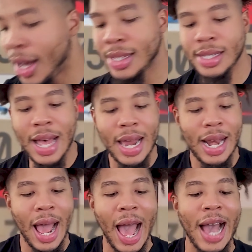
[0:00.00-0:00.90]
it's not
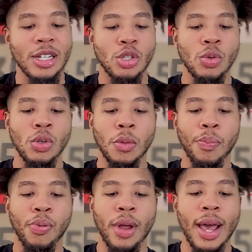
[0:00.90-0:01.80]
an actual
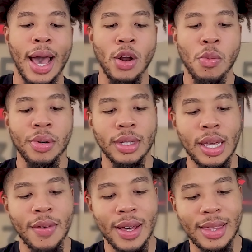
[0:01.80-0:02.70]
print, I don't
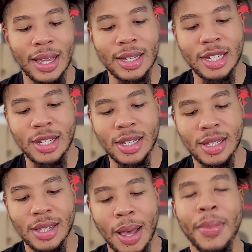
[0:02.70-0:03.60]
believe. I think it's
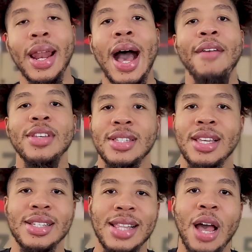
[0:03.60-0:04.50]
just, I mean, obviously
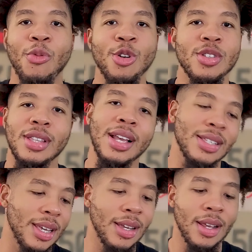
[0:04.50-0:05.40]
it's not real
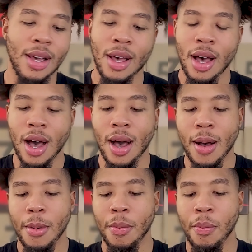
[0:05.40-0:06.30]
snakeskin,
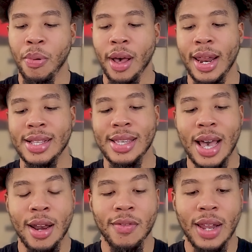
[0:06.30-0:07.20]
but it's
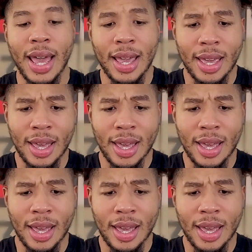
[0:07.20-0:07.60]
kind of like,